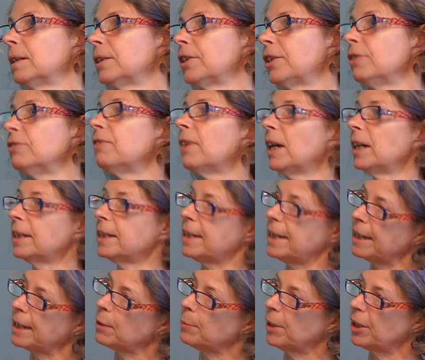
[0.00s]
to fund
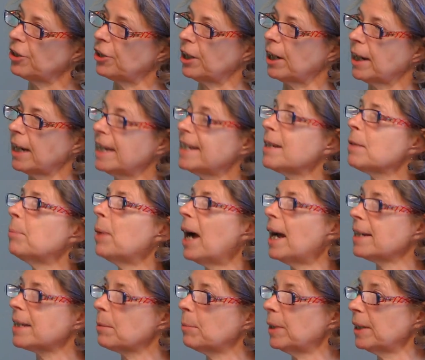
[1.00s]
well, decommissioning. It's one, a
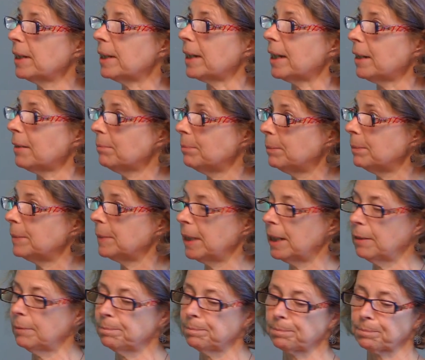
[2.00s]
possibility. Yeah, one yeah. of the